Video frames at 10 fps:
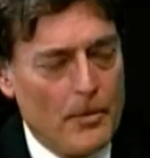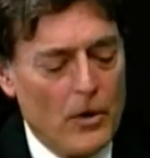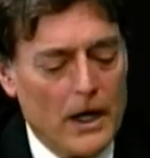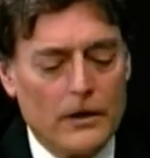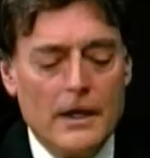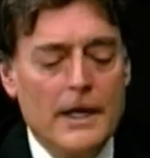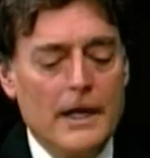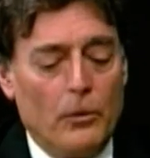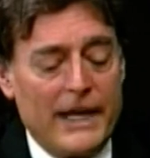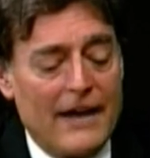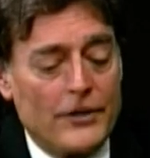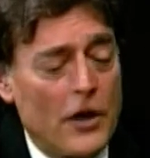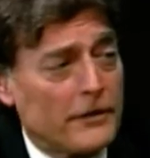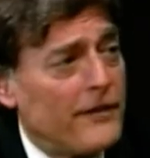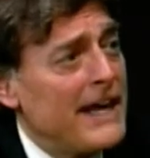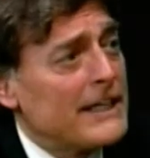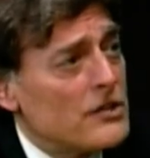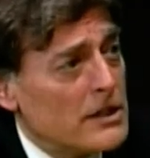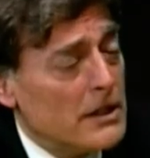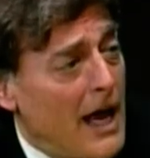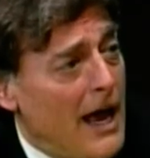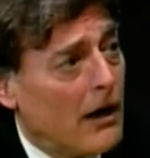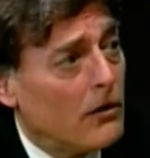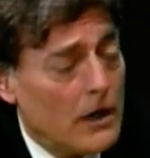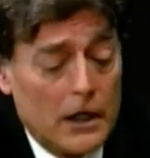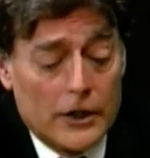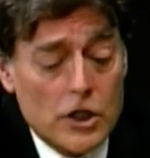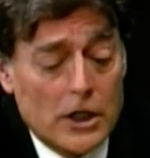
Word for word: Well, we have another vacancy now, uh, right.